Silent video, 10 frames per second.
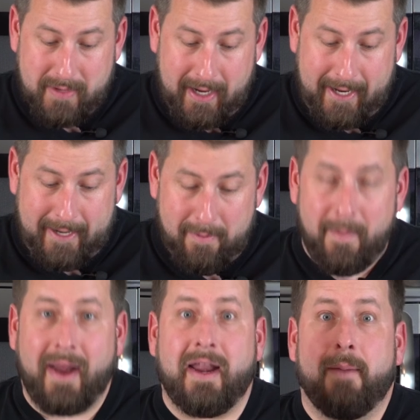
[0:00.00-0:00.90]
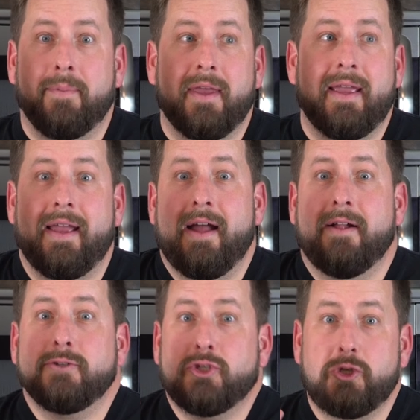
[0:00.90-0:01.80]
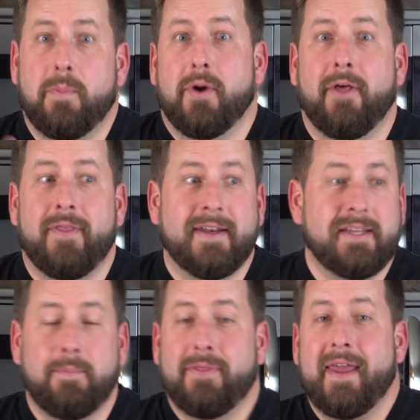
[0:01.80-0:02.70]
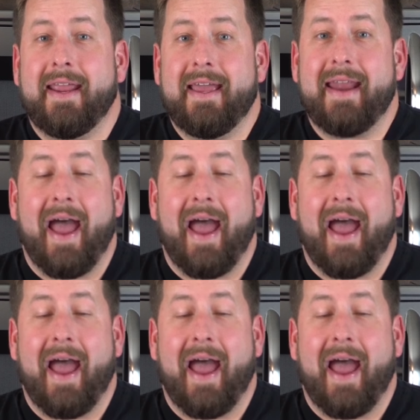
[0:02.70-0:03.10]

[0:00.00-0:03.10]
It might not be super authentic, but then again,